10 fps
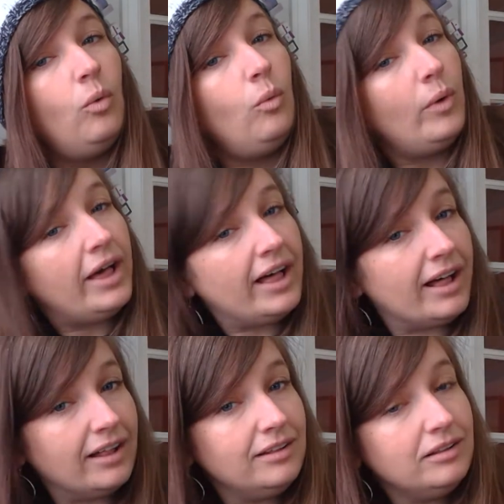
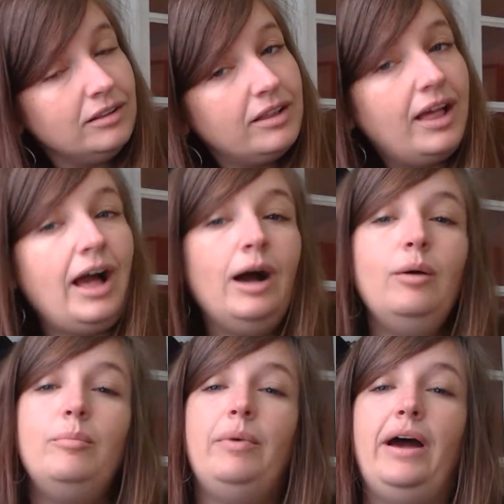Well,
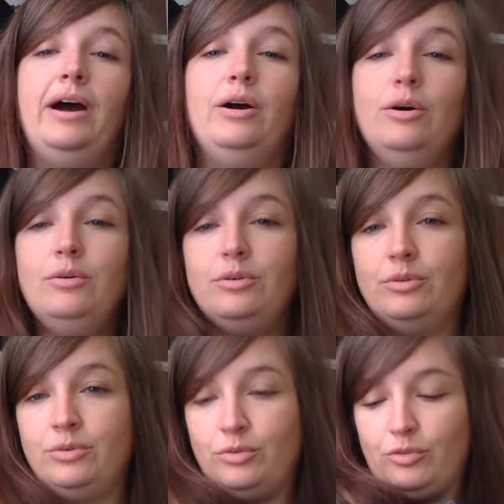how about
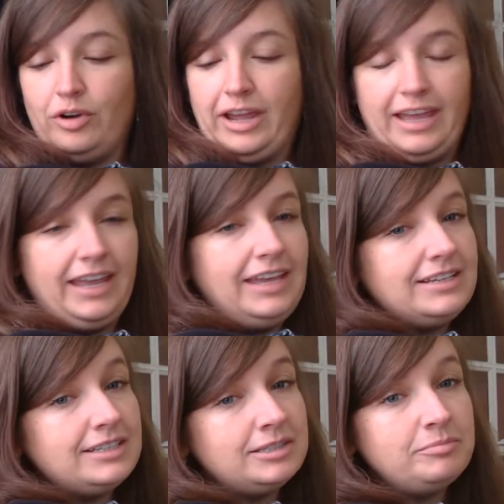
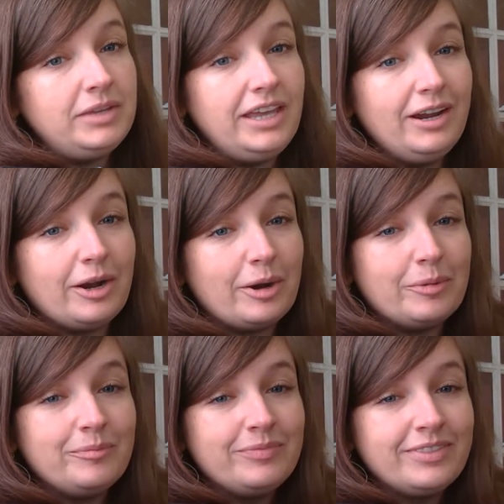right
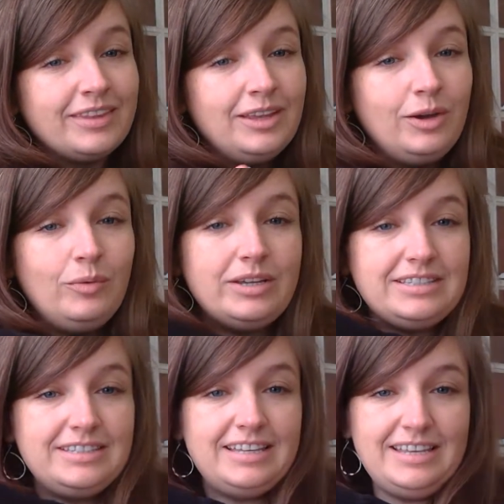here?
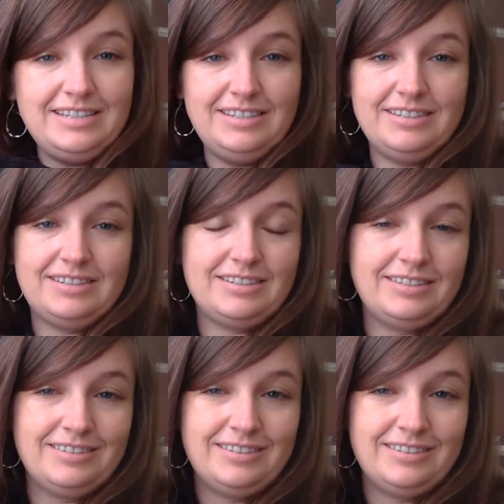What's this?